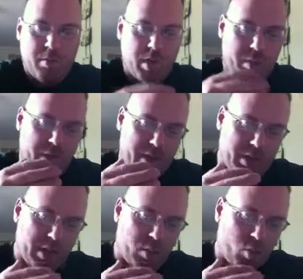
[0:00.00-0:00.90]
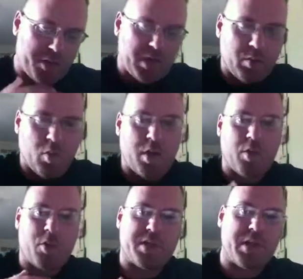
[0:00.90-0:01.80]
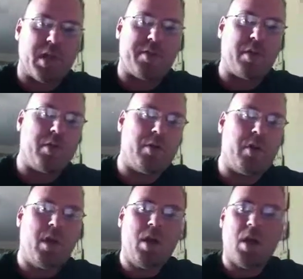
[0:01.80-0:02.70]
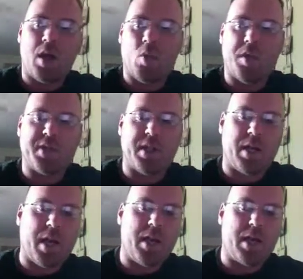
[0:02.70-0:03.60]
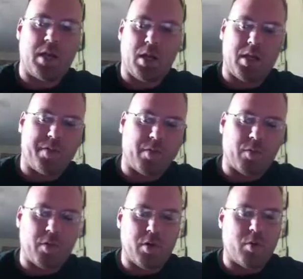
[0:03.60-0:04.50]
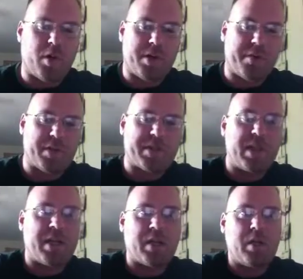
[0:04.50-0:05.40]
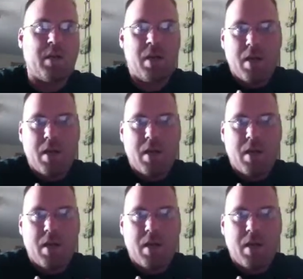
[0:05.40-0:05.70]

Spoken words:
maybe he did it once in the morning, once in the afternoon, and once at night in a different room or a different setting,